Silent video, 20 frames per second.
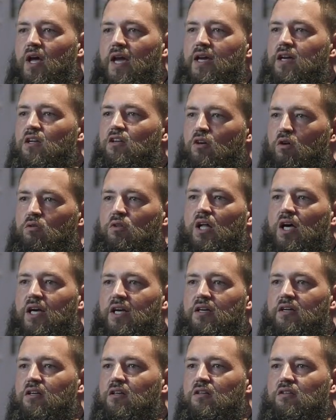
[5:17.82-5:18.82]
like and don't
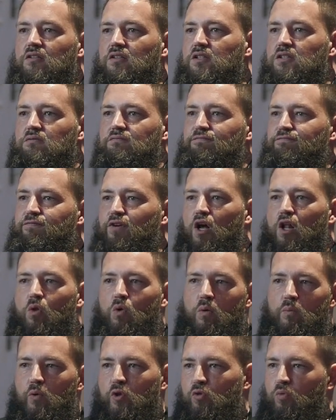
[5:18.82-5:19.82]
like,
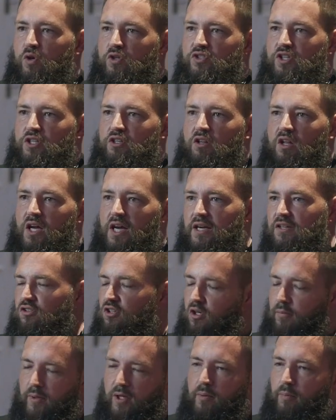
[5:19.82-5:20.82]
follow up with the ones that you like,
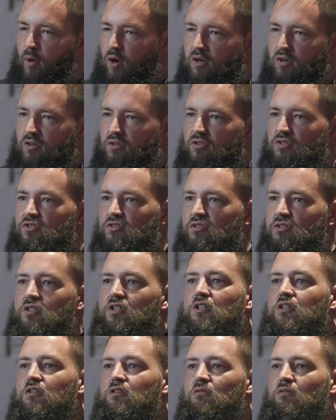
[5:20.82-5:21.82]
turn them into partners,
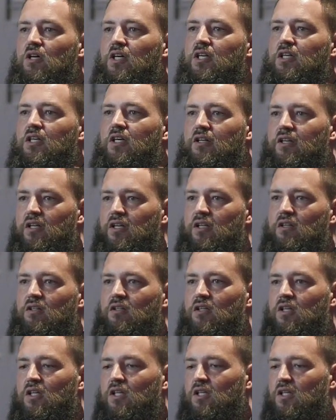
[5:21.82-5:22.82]
right? And
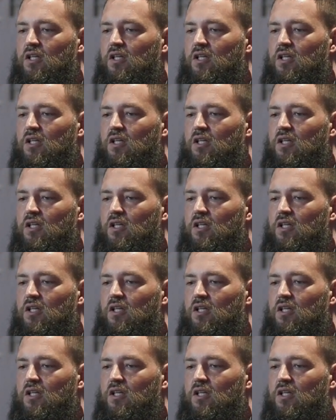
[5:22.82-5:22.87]
then